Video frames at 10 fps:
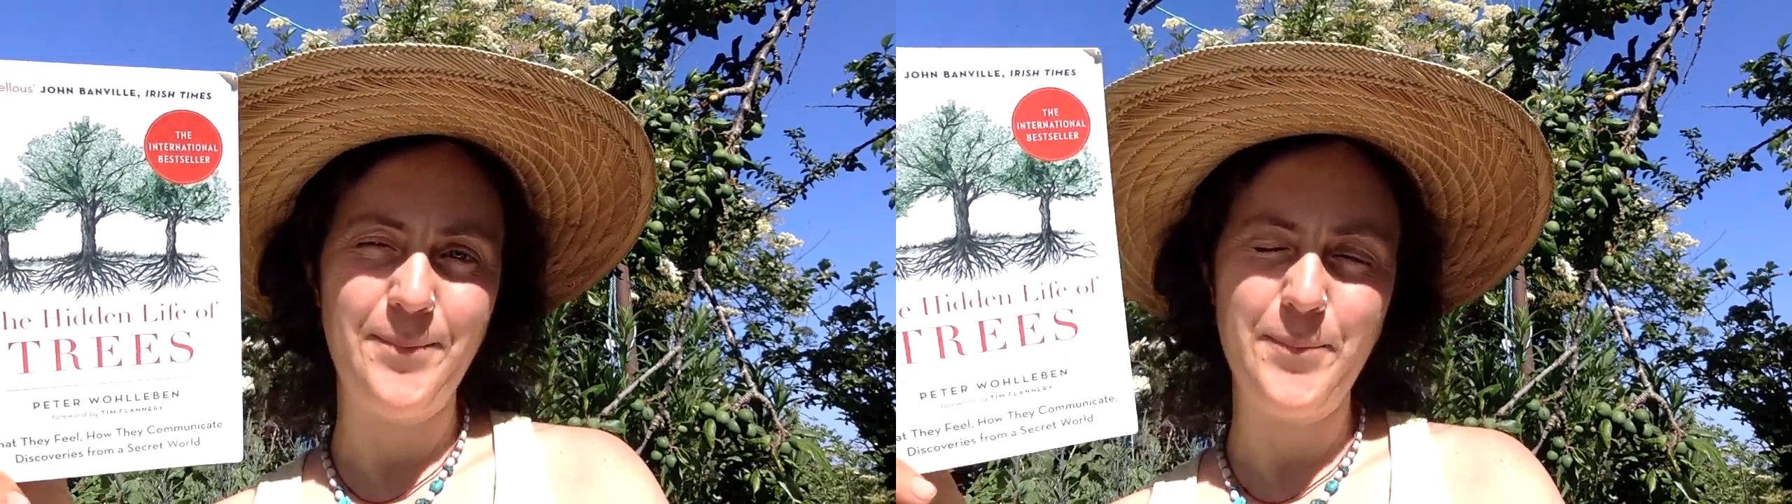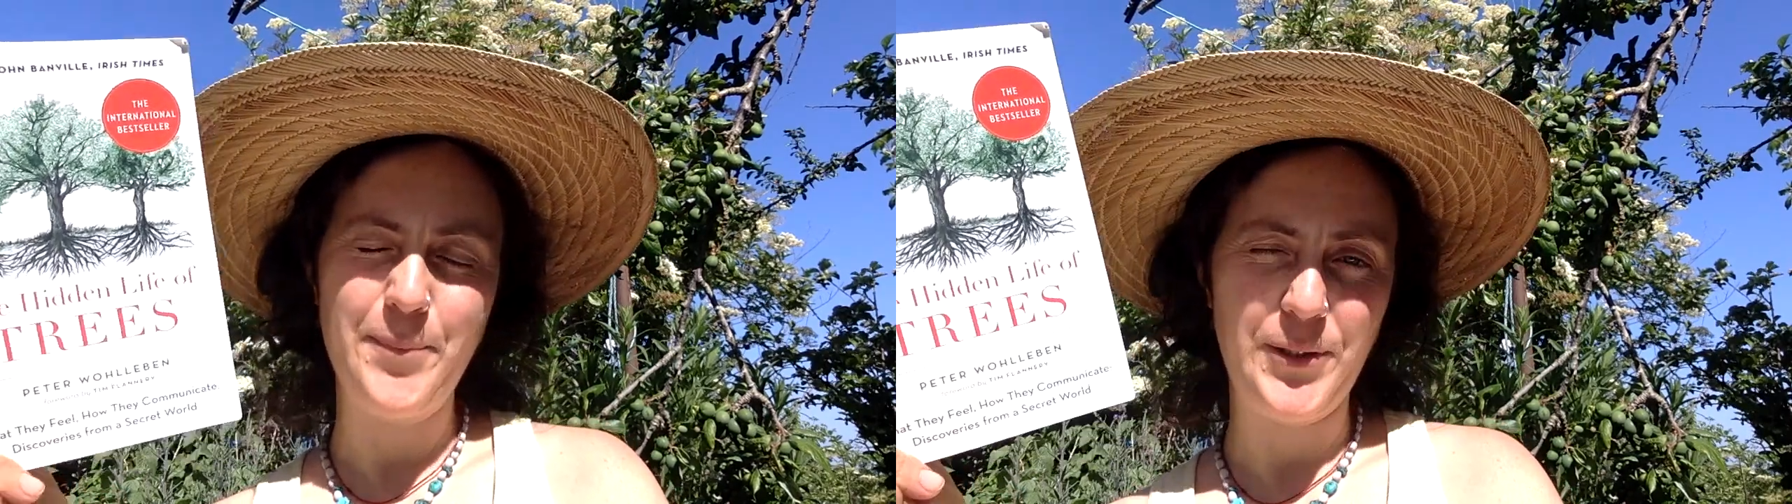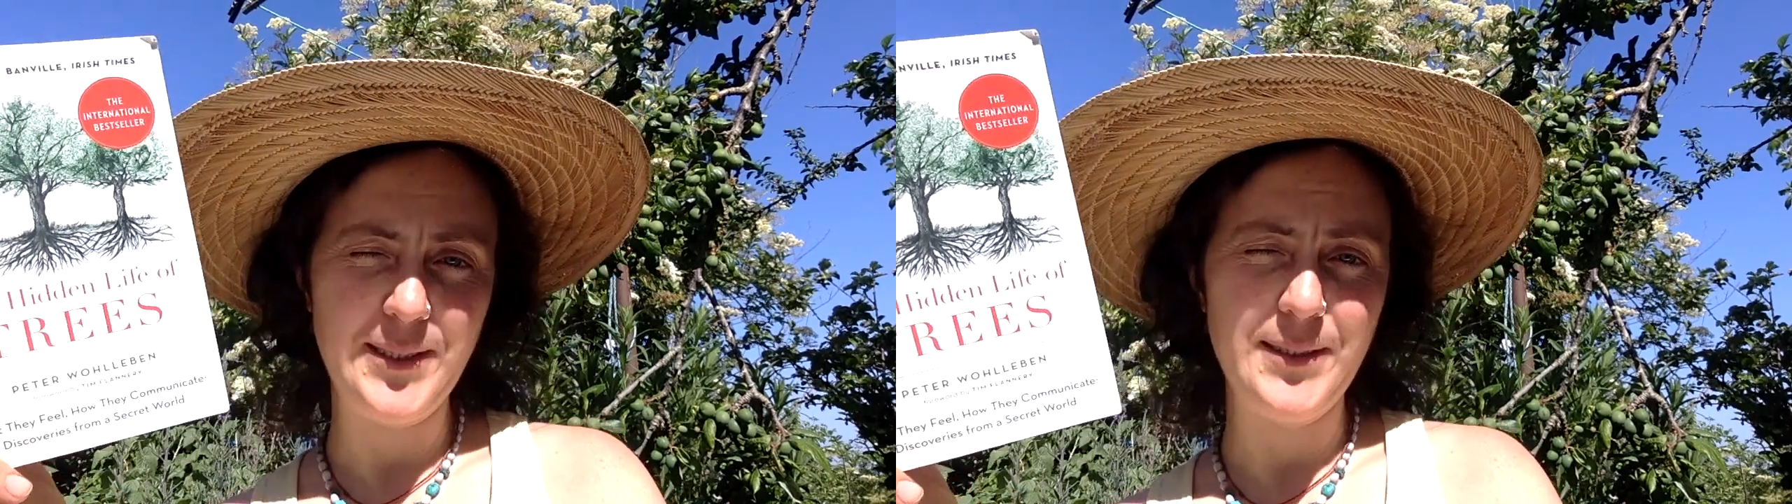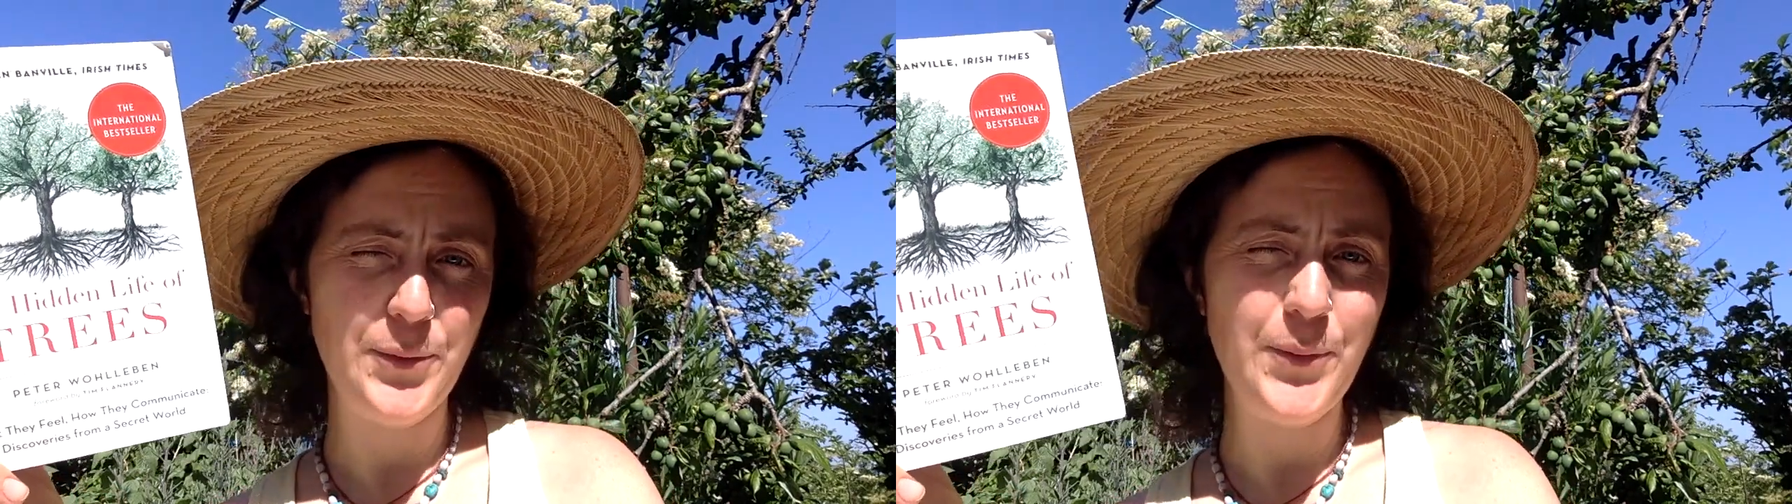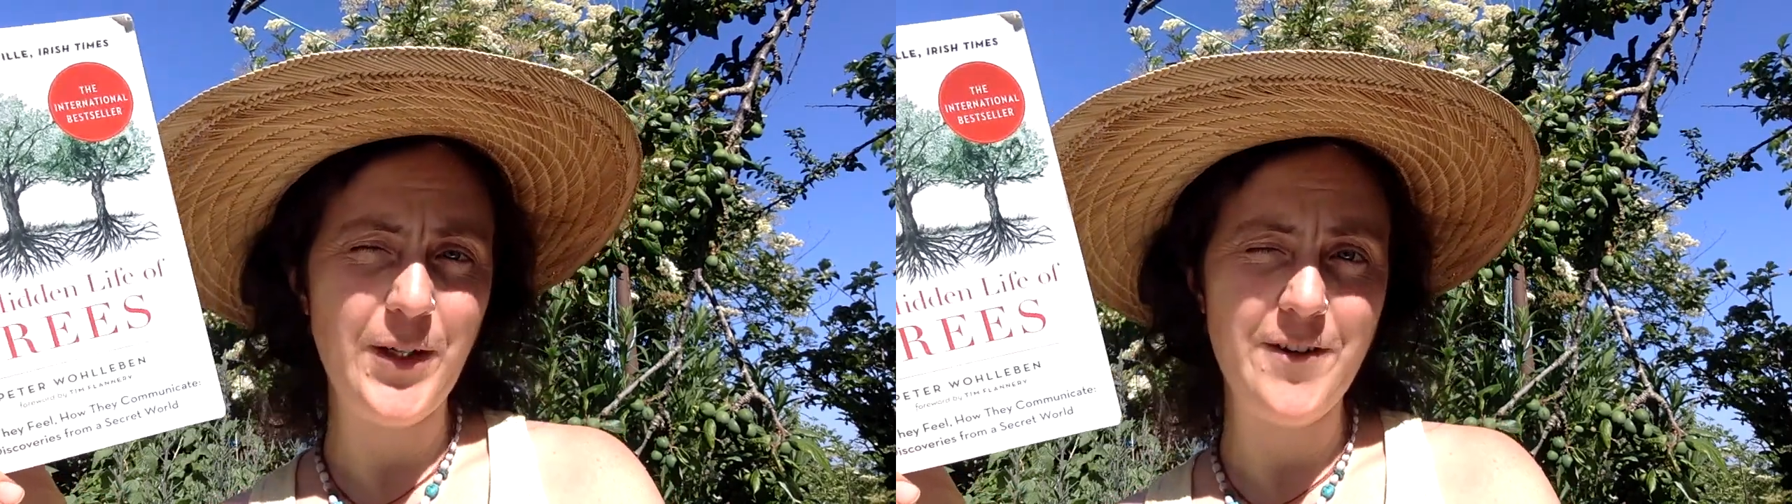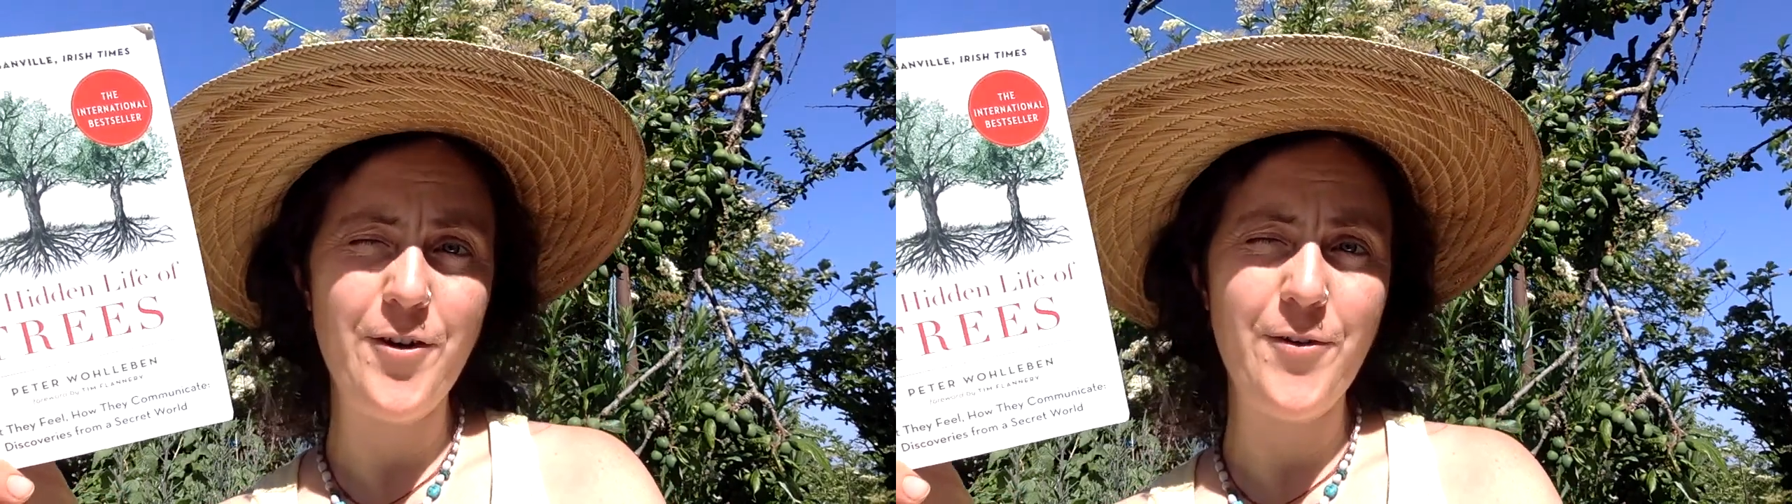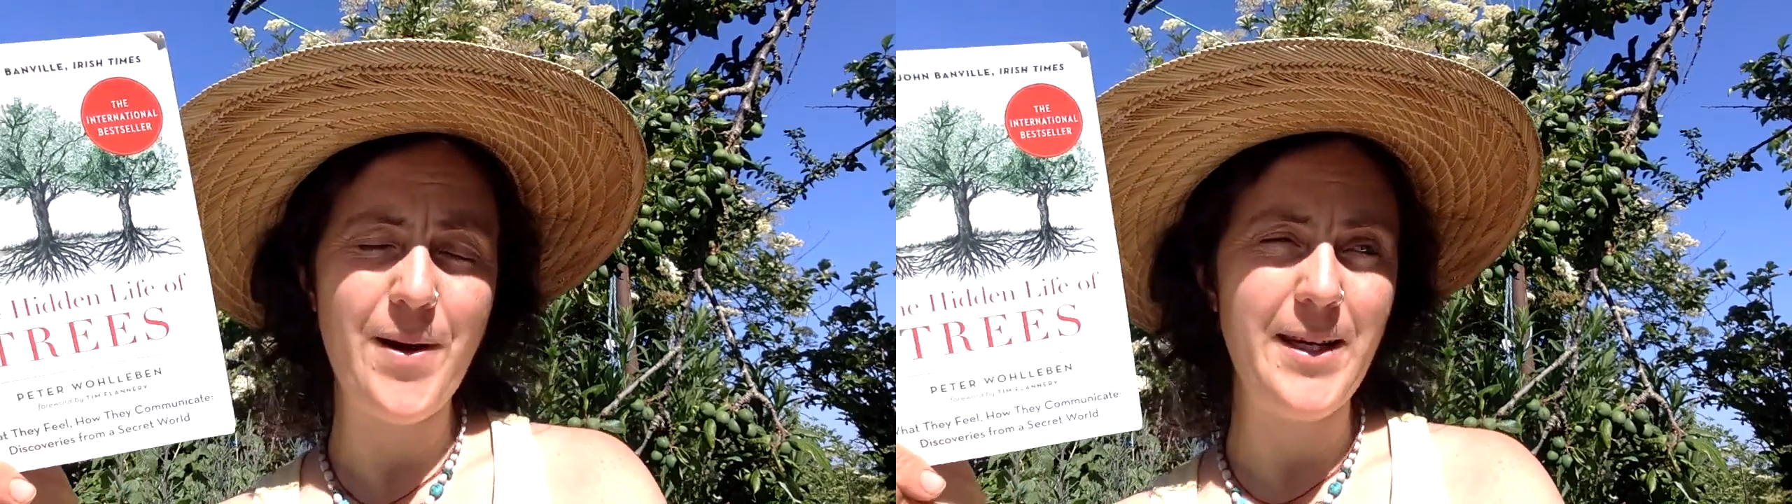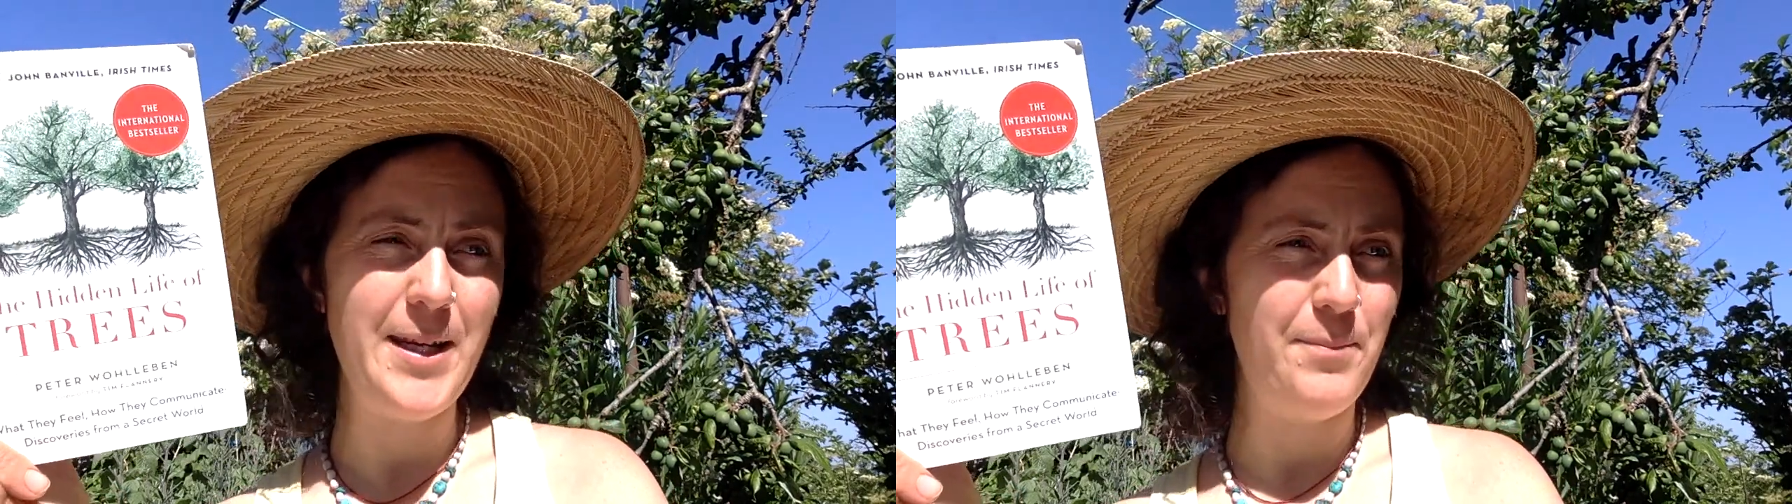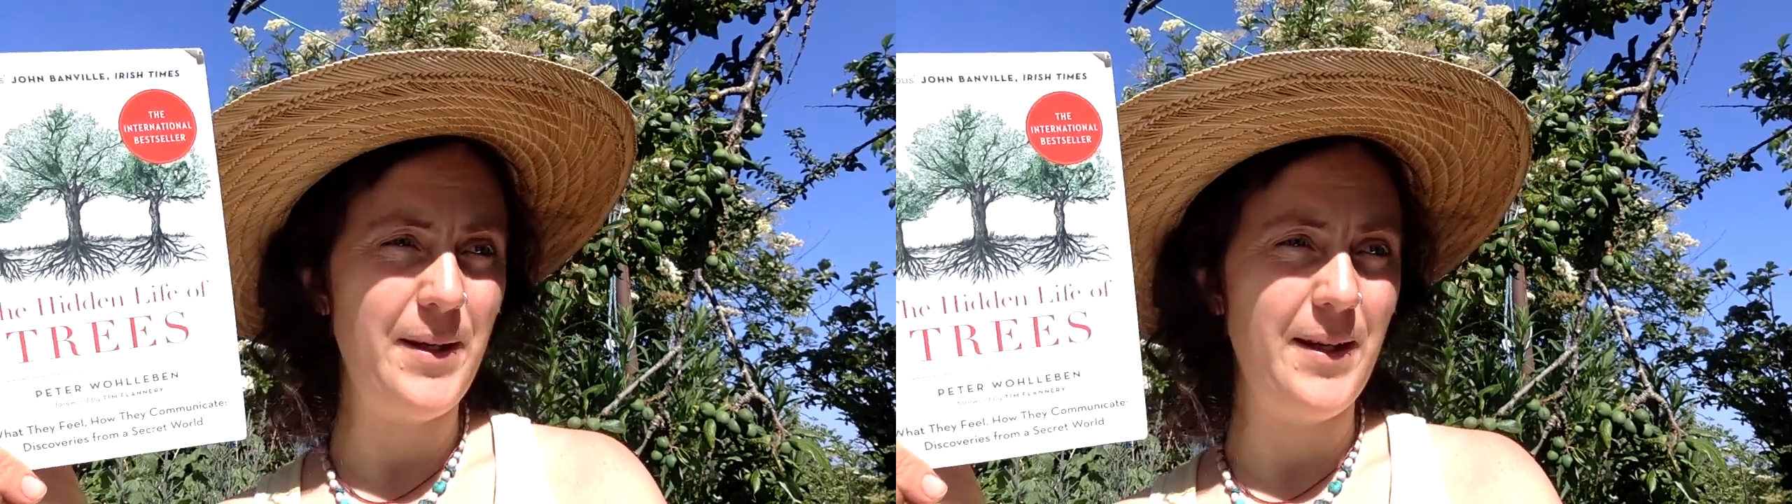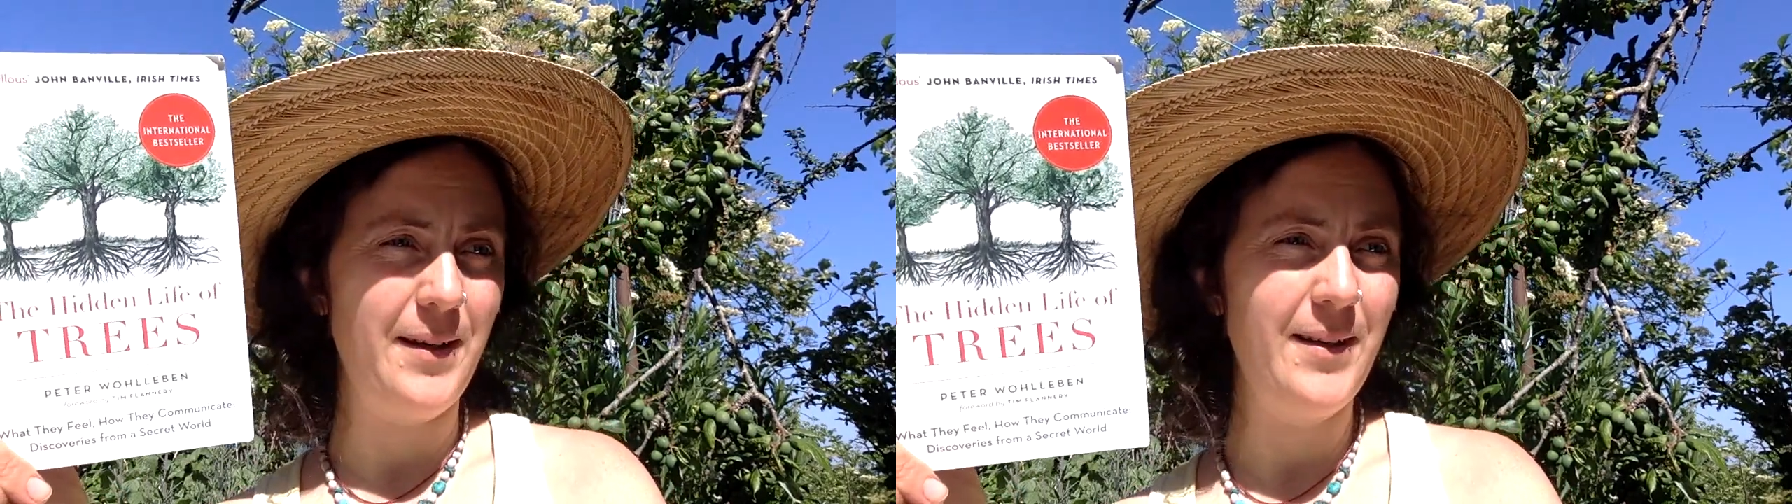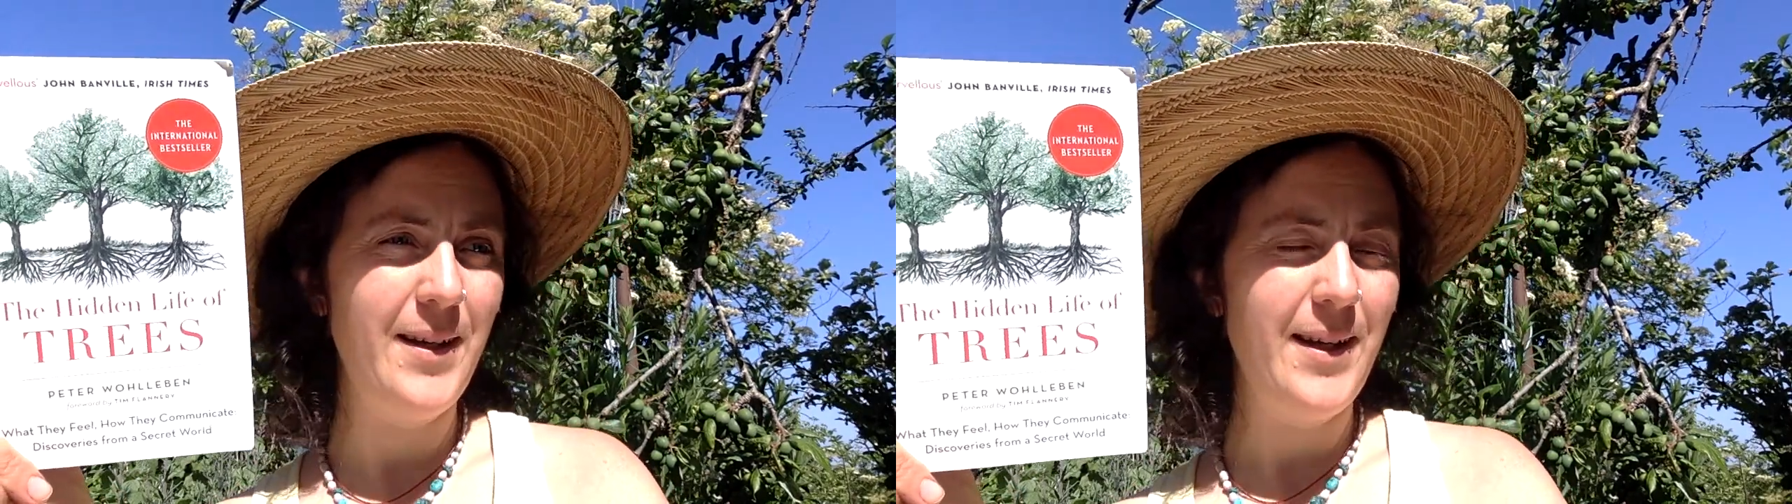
Because it's already been